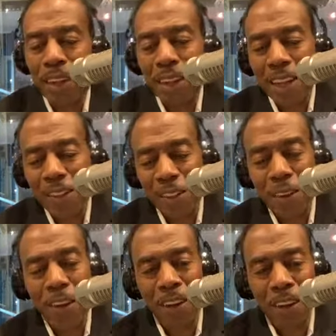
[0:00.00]
let's
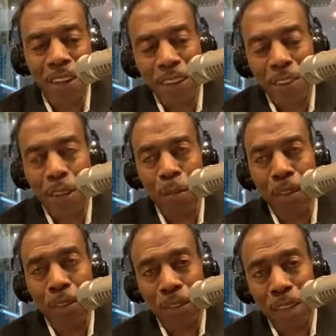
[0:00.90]
start looking at some of
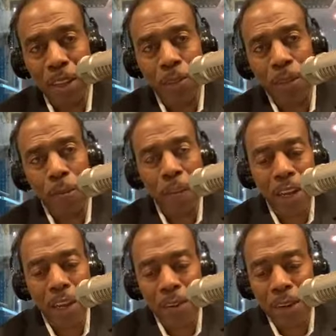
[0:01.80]
these skills that we
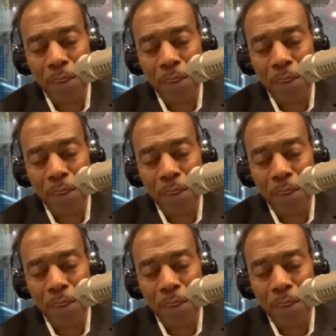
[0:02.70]
have in